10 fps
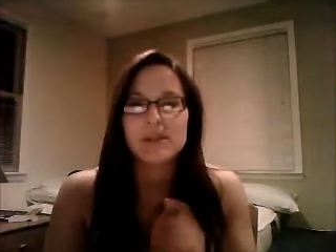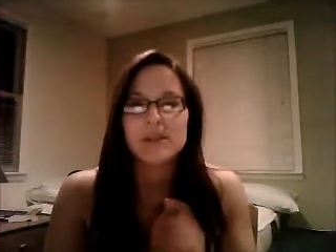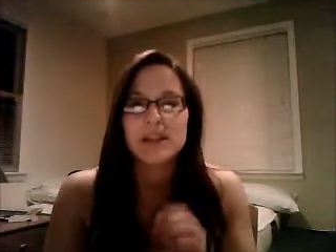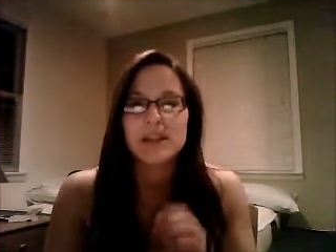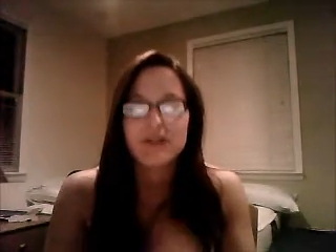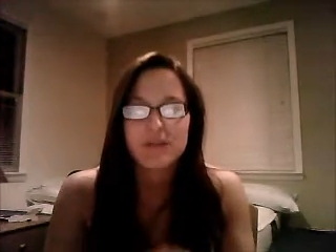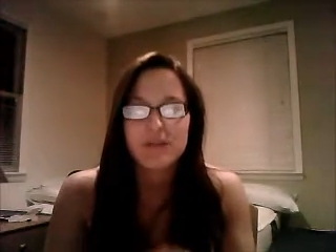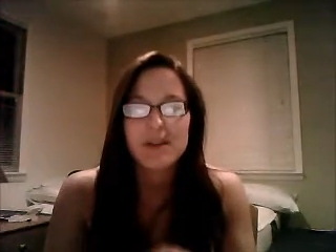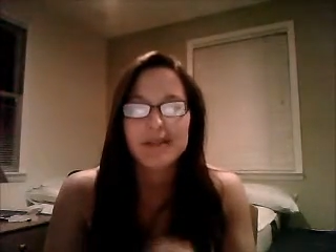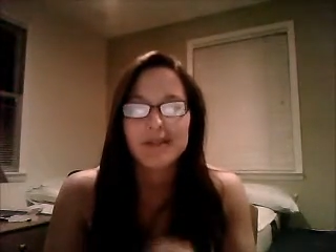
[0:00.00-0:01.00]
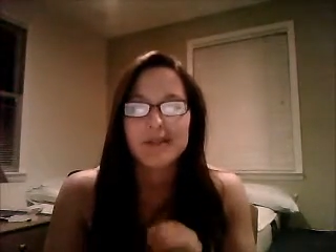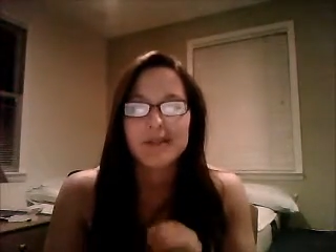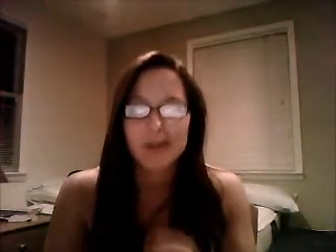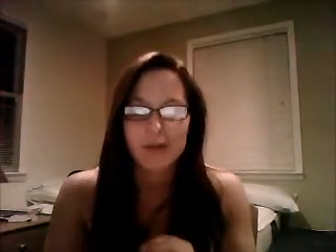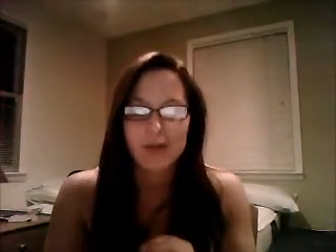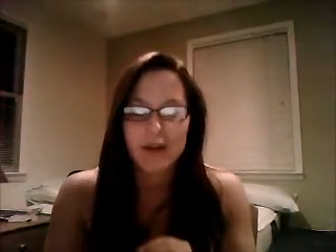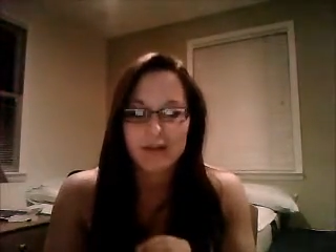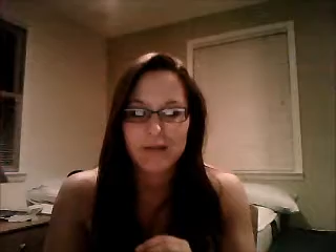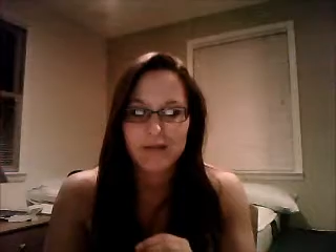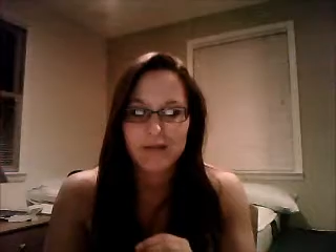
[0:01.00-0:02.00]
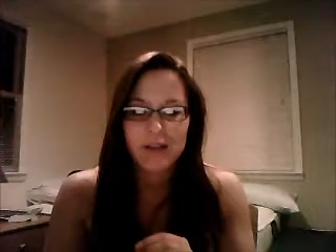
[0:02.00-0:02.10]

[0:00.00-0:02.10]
able to hear your message, little one.